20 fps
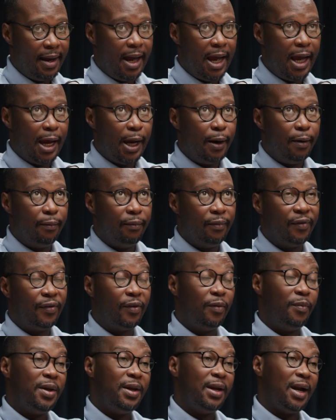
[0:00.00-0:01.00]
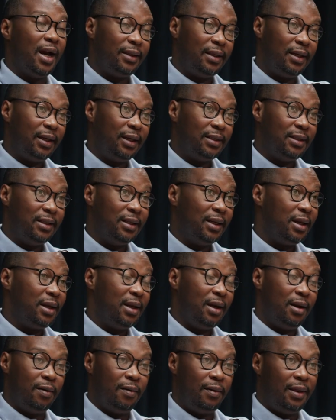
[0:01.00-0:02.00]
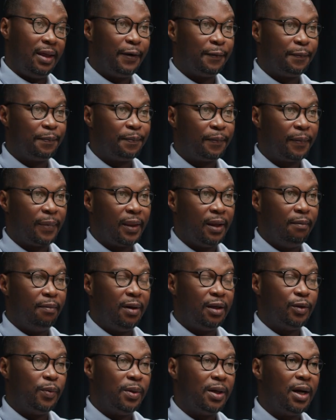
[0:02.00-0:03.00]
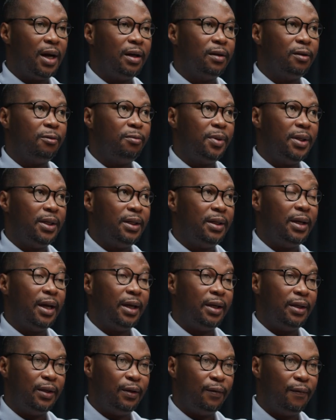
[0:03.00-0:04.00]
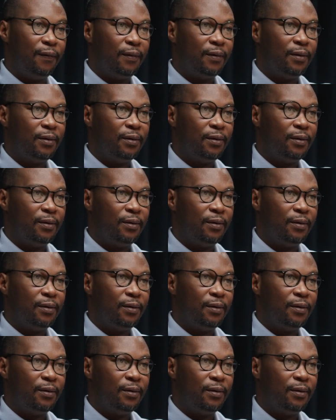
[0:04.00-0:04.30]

For me, I think it's neither here nor there, but we can't be naive